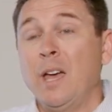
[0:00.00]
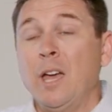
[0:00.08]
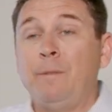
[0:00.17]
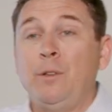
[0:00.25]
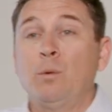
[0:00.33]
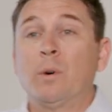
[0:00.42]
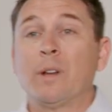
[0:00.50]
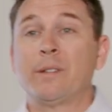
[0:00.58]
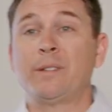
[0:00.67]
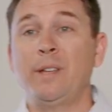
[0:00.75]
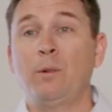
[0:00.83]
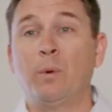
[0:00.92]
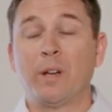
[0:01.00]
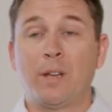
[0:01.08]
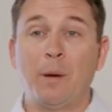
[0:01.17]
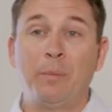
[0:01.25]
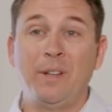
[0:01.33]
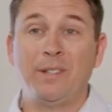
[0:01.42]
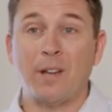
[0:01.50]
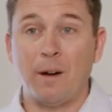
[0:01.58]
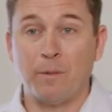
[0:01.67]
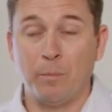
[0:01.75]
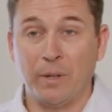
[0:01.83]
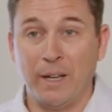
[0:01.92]
If you want to see what companies
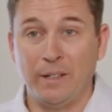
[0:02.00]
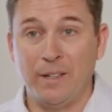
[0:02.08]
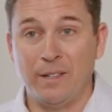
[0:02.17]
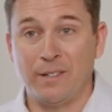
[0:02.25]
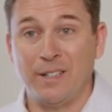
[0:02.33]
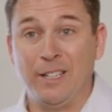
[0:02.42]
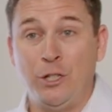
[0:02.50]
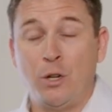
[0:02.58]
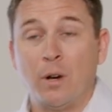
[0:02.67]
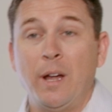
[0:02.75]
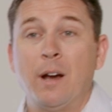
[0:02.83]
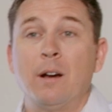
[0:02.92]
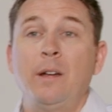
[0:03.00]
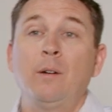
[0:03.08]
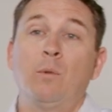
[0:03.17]
offer Plan Ns in your area,